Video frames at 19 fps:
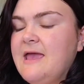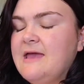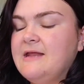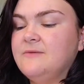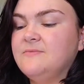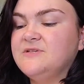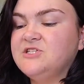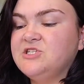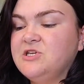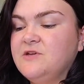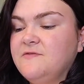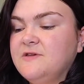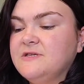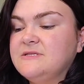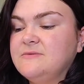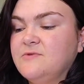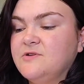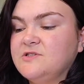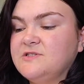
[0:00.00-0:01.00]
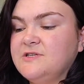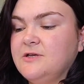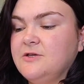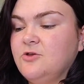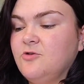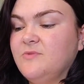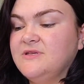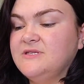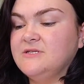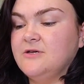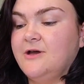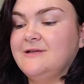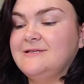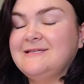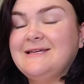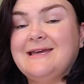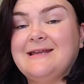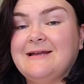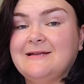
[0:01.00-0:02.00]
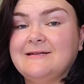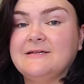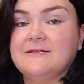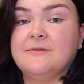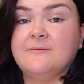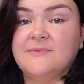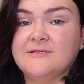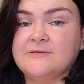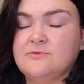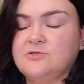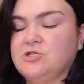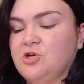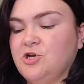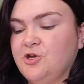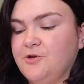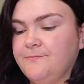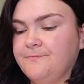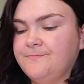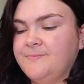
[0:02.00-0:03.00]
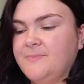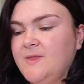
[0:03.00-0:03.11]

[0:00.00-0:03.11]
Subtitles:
and a mischievous monster you'll be dying to get under the mistletoe.